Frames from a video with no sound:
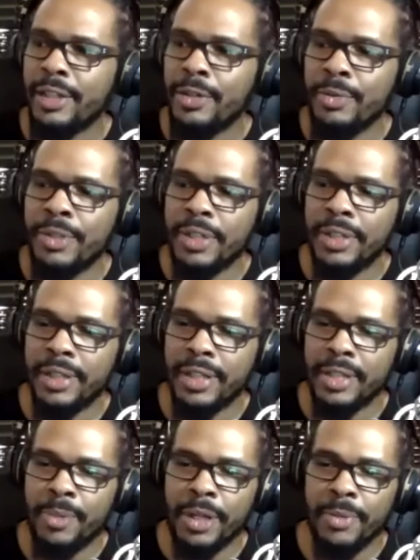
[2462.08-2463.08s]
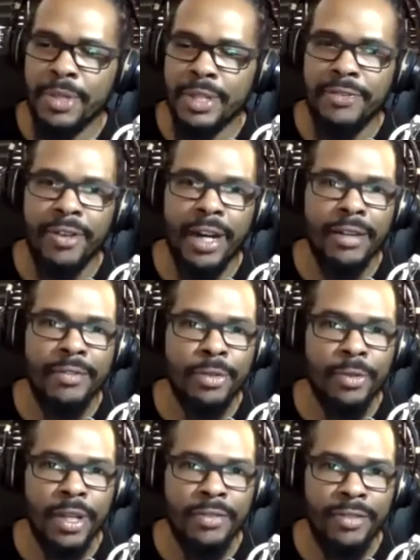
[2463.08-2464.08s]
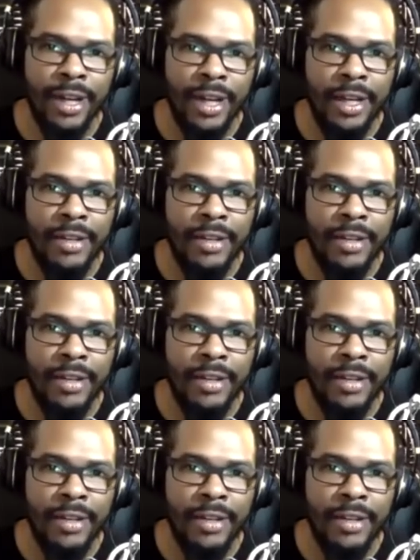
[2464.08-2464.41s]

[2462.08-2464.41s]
who did this, but it was the 525.